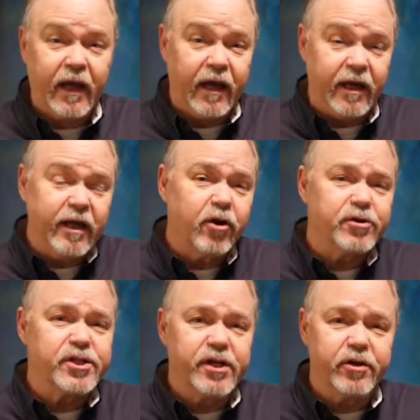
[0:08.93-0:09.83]
and in our
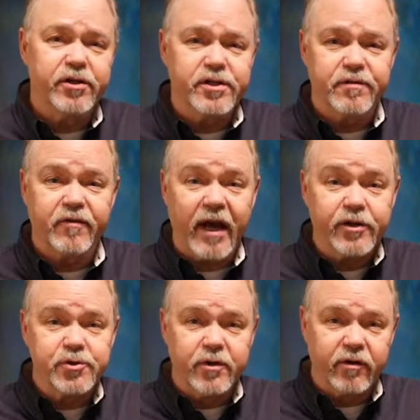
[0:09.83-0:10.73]
series of
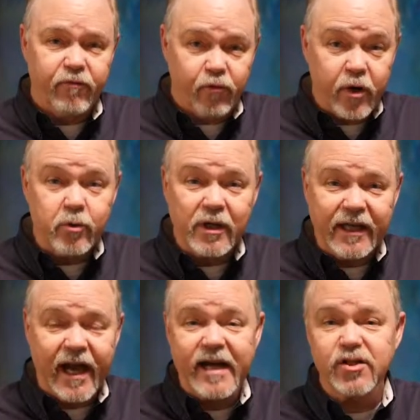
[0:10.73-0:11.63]
answering
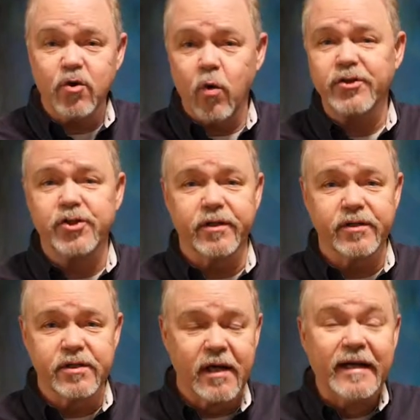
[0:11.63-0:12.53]
frequently asked
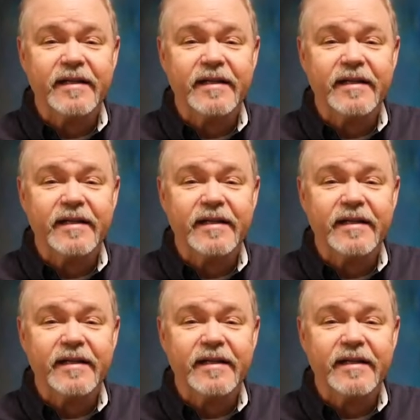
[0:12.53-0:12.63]
questions,